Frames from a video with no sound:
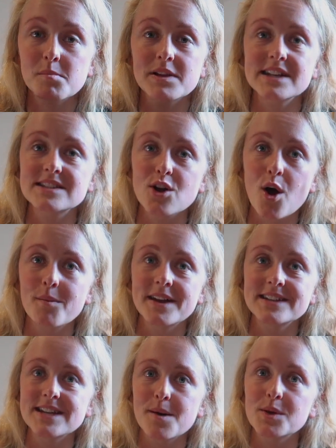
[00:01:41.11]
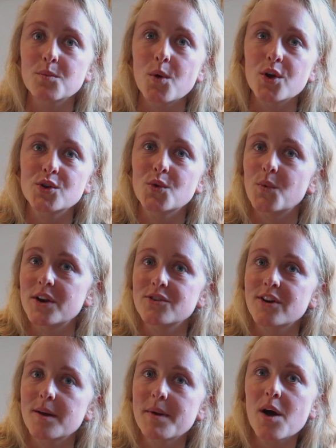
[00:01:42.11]
Please comment, tell me what you're
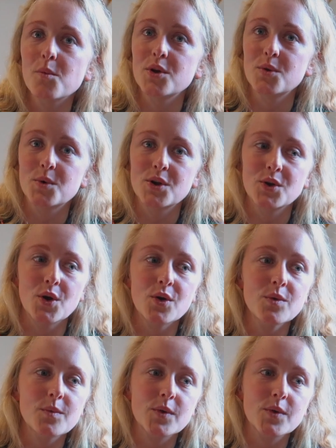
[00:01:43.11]
wondering about, what you want to know,